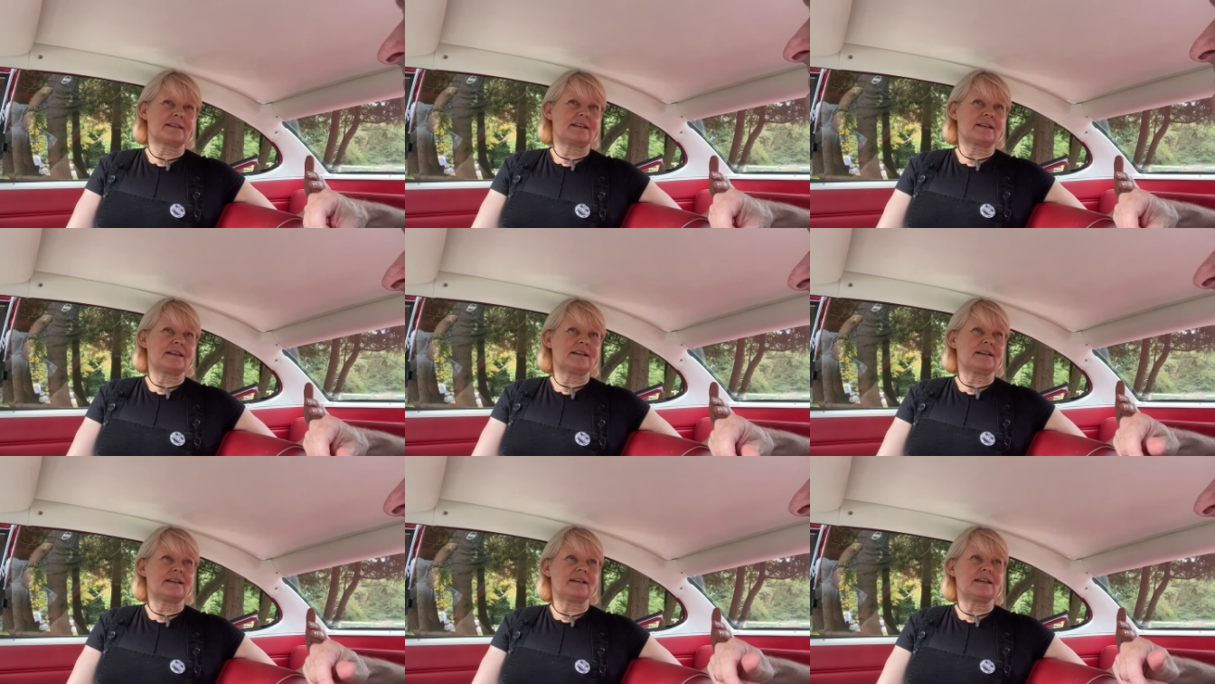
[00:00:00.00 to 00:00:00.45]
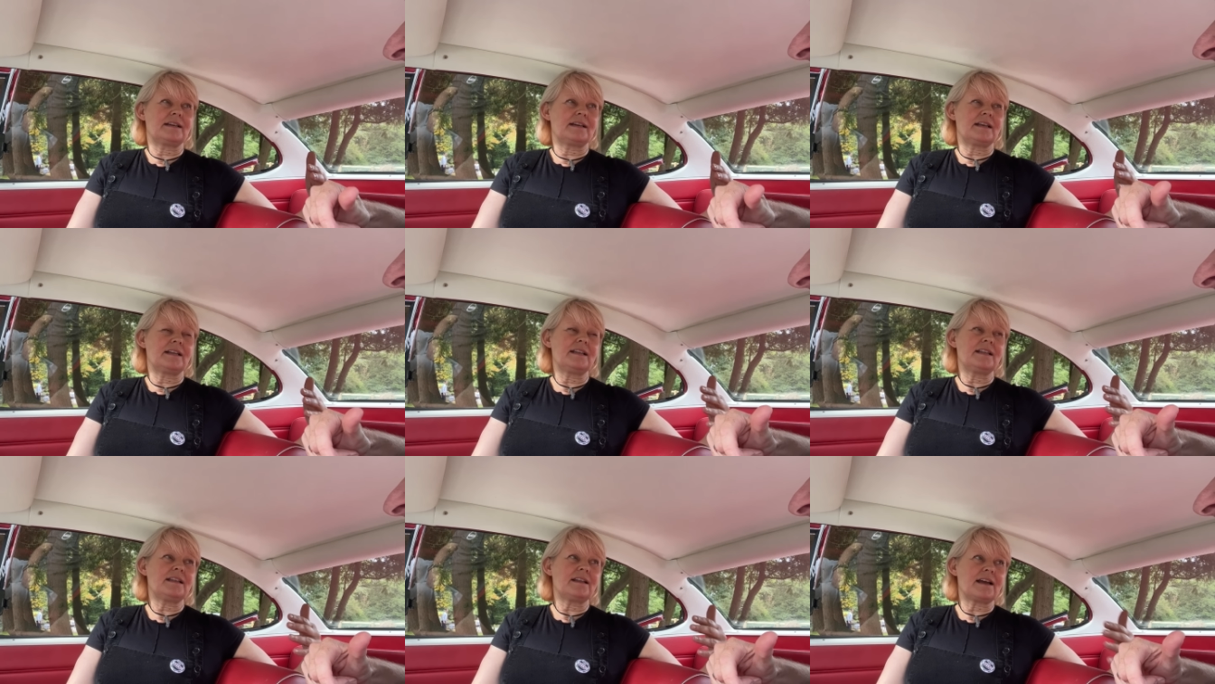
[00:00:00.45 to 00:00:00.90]
uh,
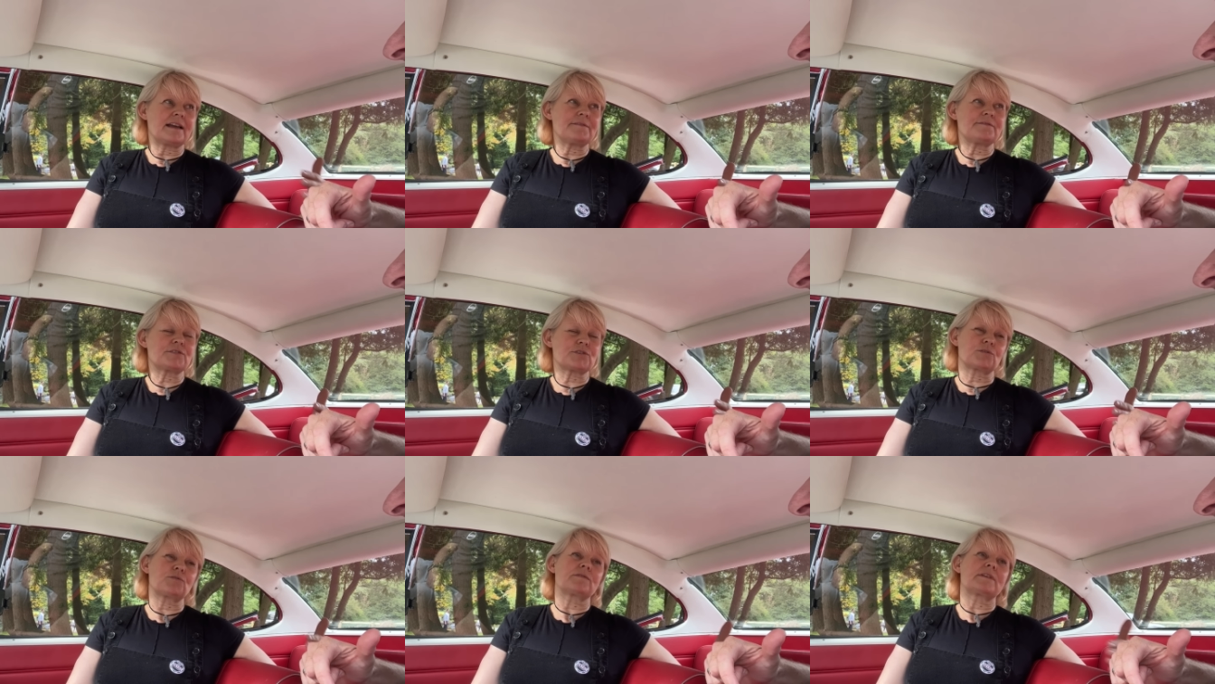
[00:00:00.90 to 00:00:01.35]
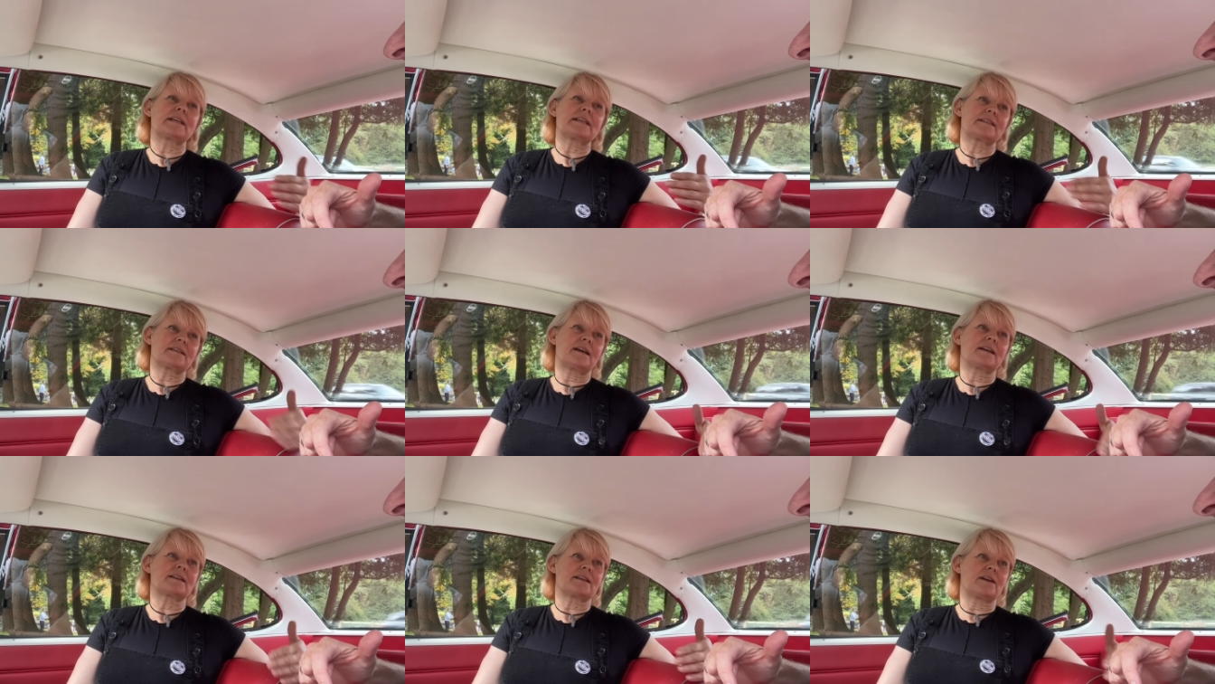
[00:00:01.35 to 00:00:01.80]
a life shortening
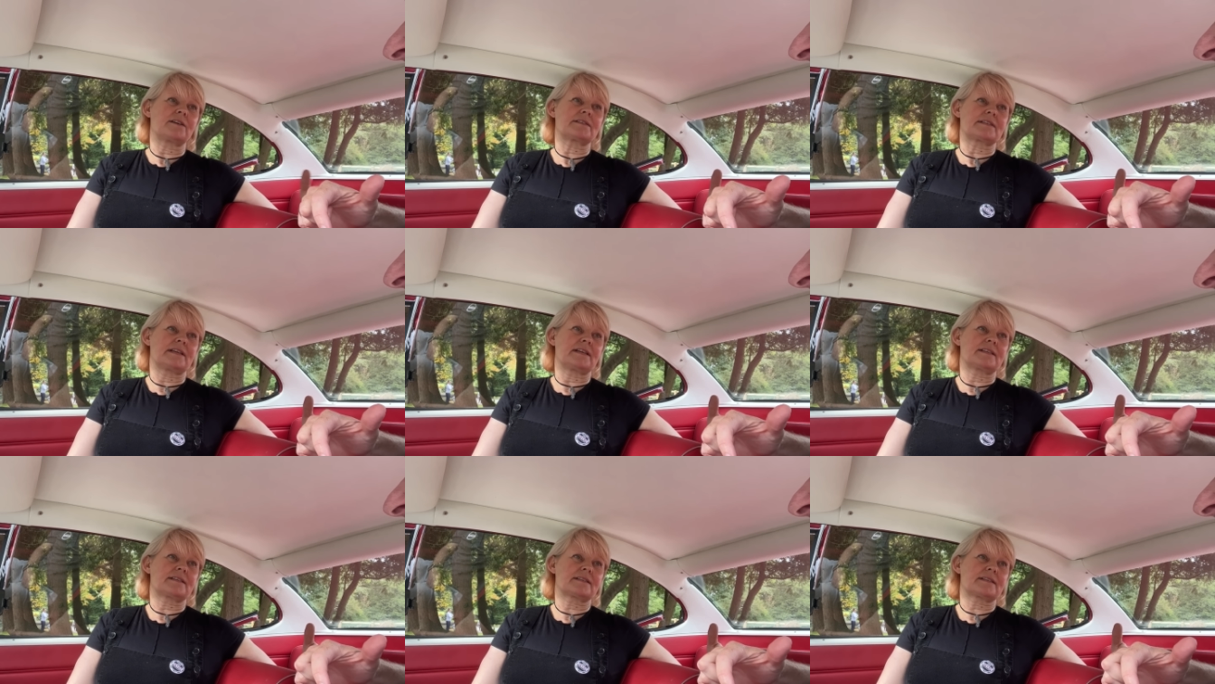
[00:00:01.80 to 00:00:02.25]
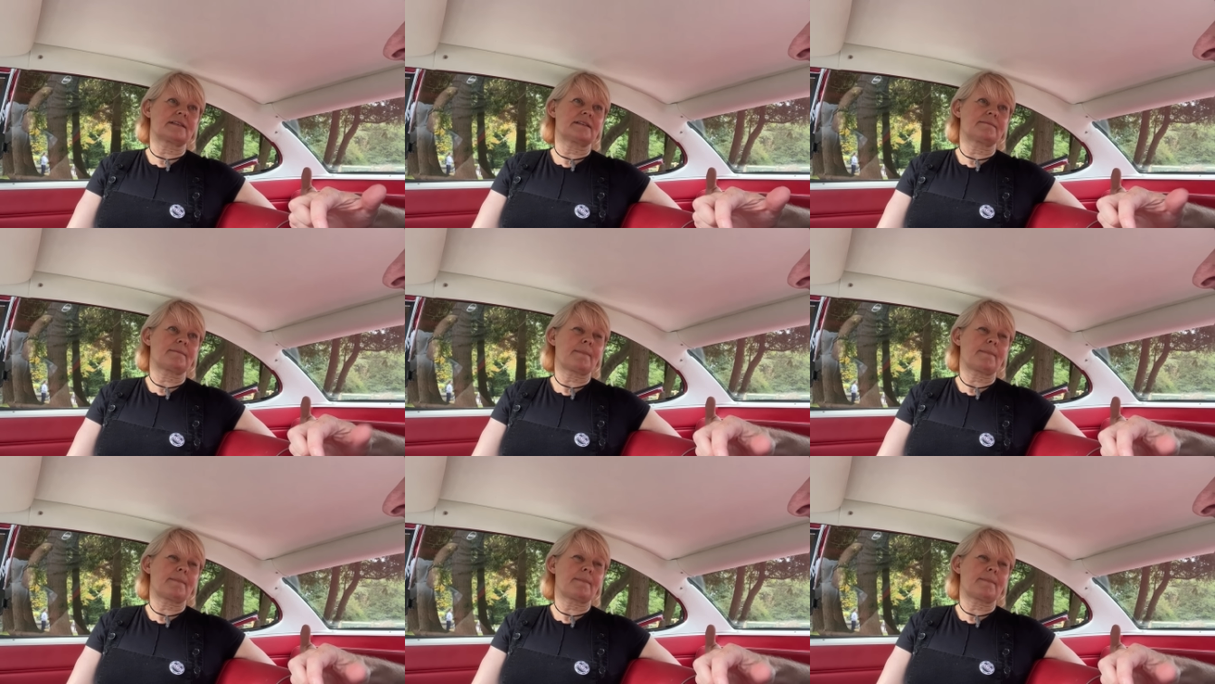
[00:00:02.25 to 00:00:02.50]
diagnosis.